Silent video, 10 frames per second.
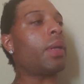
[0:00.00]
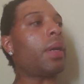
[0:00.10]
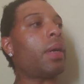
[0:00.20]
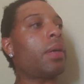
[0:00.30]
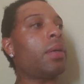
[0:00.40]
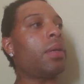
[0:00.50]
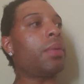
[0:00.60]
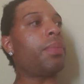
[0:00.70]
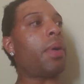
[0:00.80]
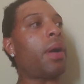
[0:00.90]
And I
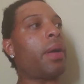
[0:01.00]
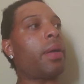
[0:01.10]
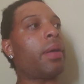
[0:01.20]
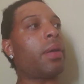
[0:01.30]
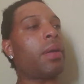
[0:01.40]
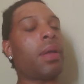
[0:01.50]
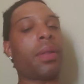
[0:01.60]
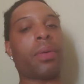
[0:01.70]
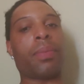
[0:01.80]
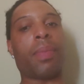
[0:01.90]
could probably get
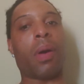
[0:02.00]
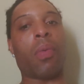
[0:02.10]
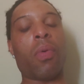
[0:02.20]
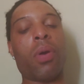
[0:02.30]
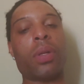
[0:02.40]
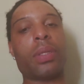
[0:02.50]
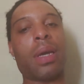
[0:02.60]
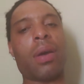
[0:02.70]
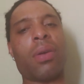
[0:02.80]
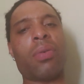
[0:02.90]
another my warranty. I
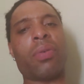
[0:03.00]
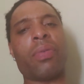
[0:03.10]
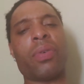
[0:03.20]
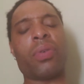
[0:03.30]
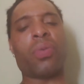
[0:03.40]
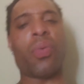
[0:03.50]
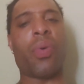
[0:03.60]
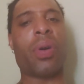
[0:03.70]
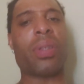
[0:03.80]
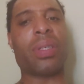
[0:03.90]
don't know, you can do
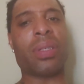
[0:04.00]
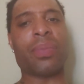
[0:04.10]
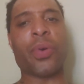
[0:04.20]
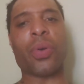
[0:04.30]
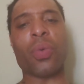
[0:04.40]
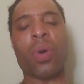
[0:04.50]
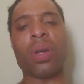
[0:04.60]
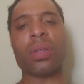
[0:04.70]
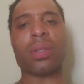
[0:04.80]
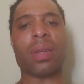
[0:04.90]
warranties more than
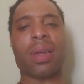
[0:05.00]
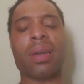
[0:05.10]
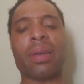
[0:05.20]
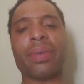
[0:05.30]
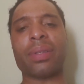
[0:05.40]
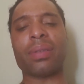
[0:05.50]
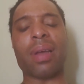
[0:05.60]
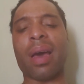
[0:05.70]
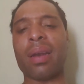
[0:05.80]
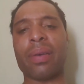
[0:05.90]
once. I never
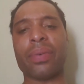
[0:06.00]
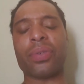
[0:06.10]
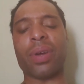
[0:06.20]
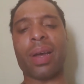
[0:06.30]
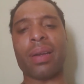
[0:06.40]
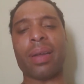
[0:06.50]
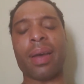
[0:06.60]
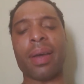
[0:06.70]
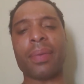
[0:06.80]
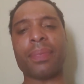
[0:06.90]
I never tried
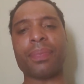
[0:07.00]
that.